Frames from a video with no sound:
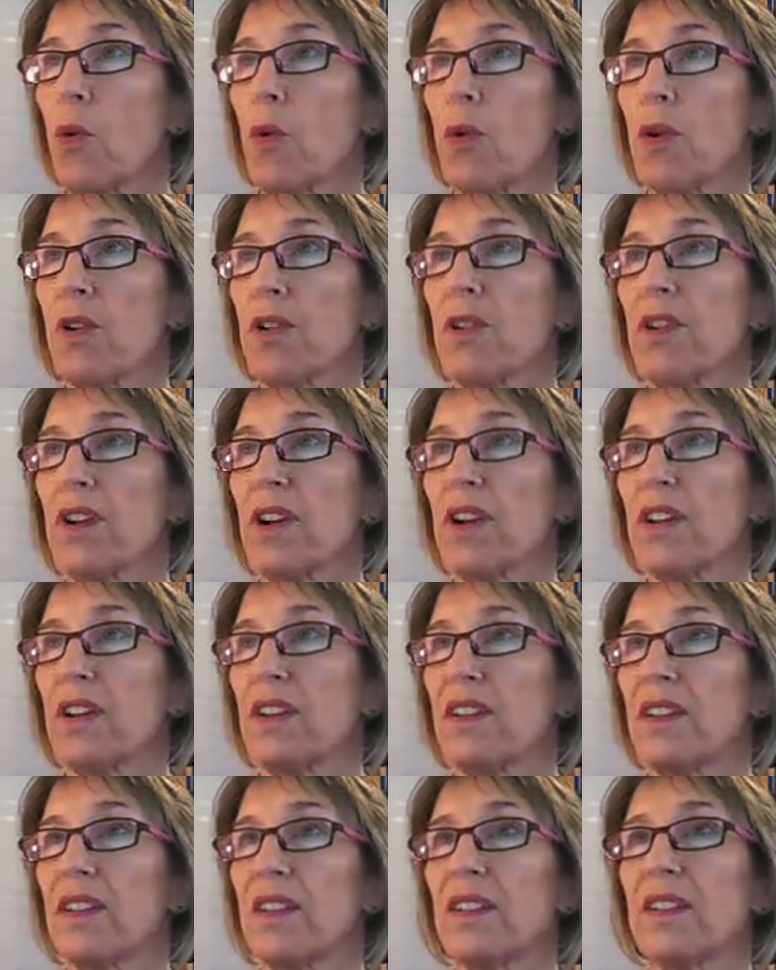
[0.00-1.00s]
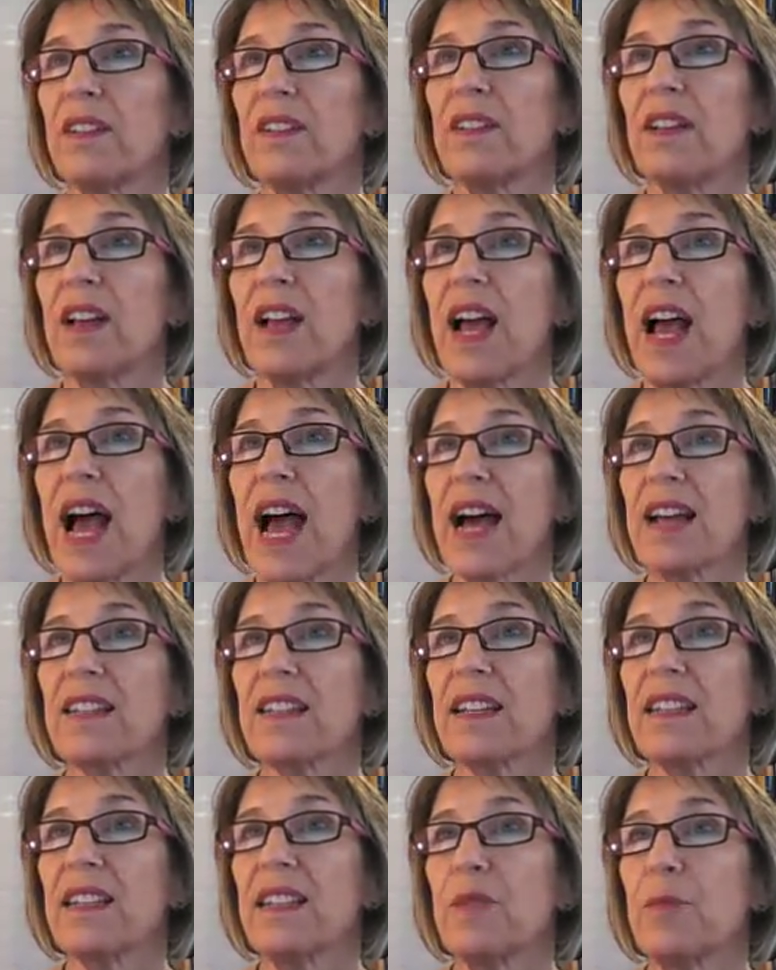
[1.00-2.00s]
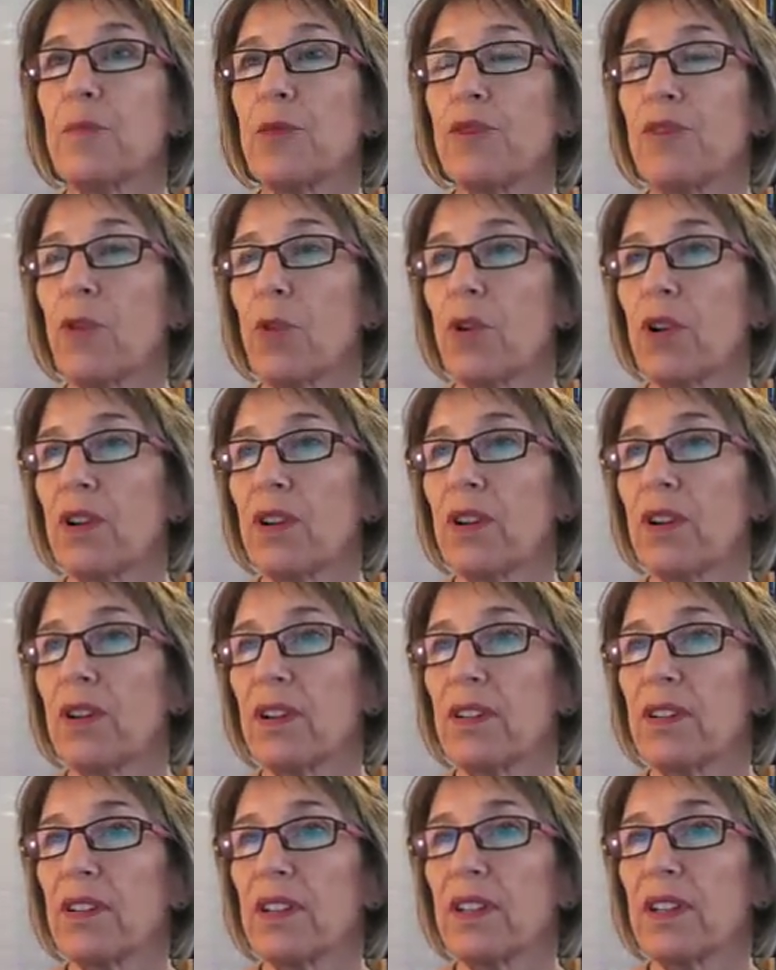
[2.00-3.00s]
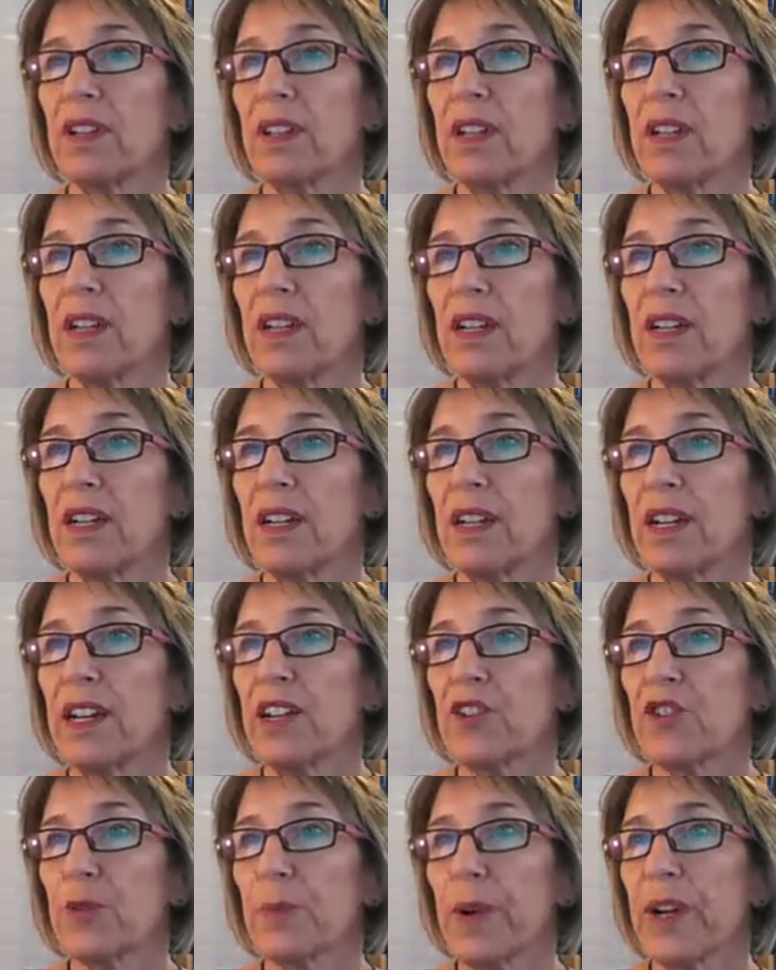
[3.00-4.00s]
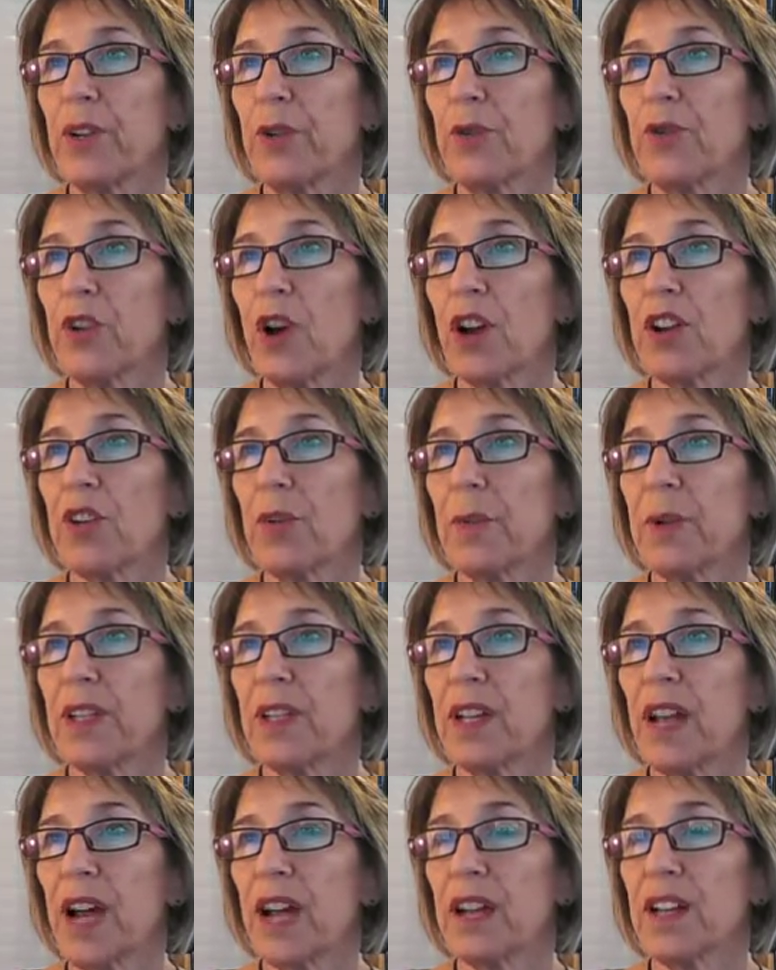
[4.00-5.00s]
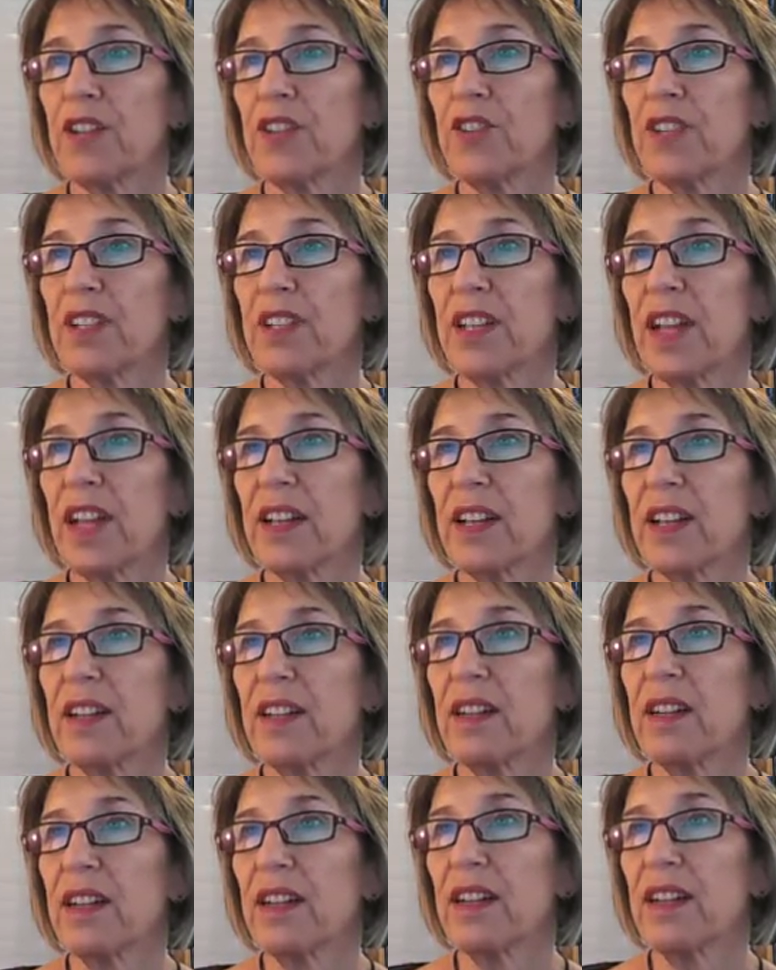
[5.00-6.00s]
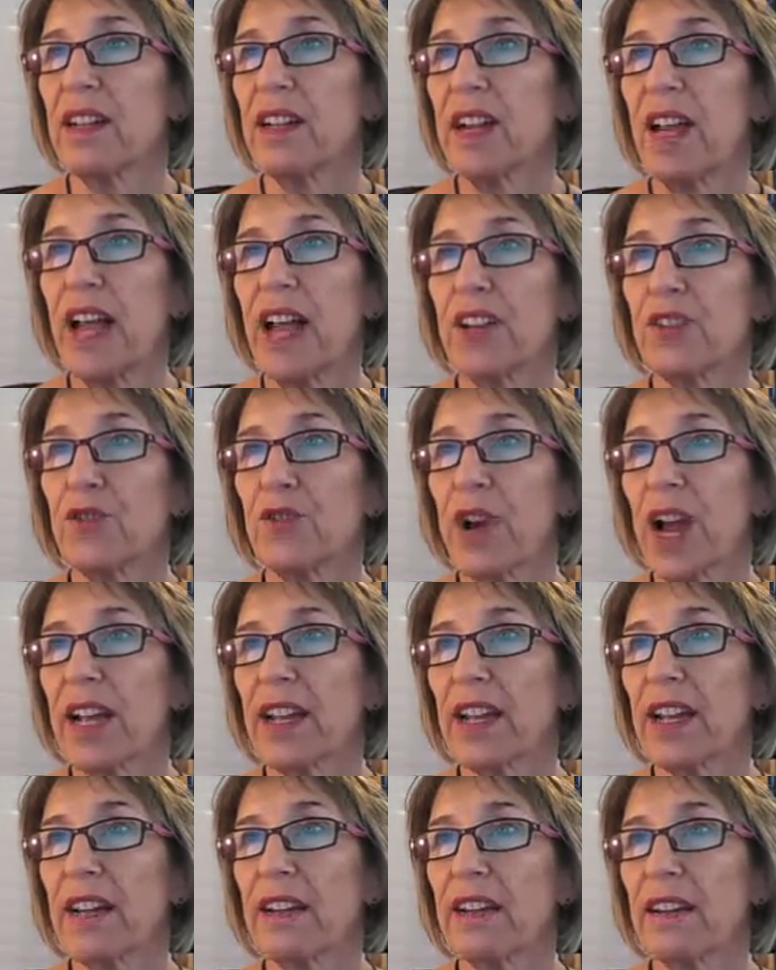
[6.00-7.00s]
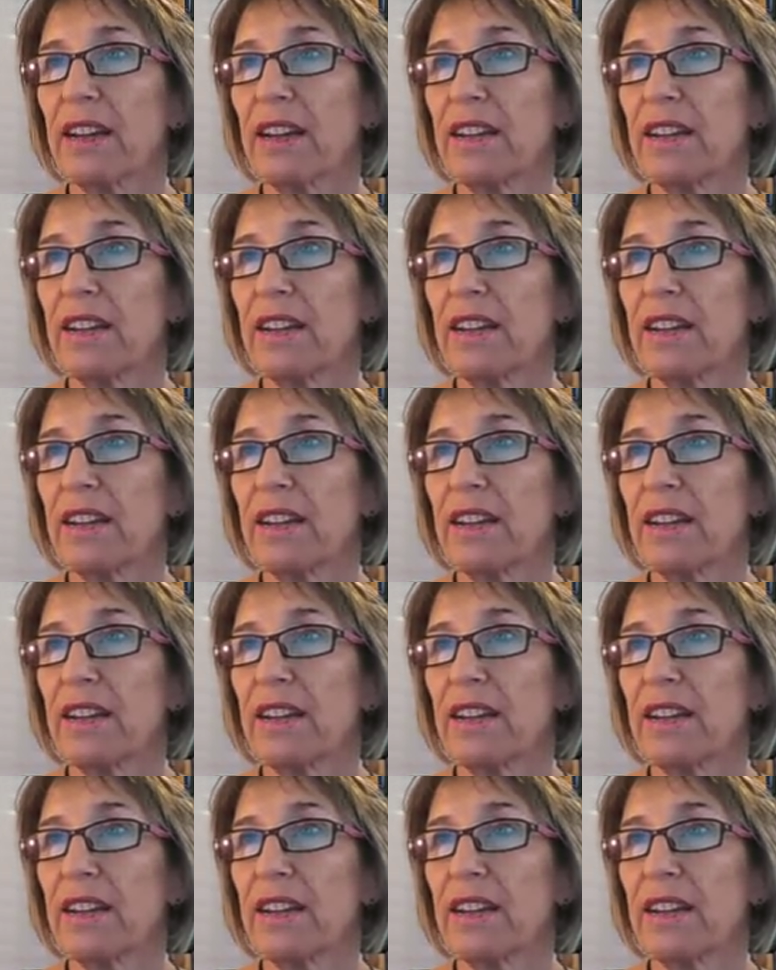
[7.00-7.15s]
Or, as I did before, here's my new document. I can just take it and drag it.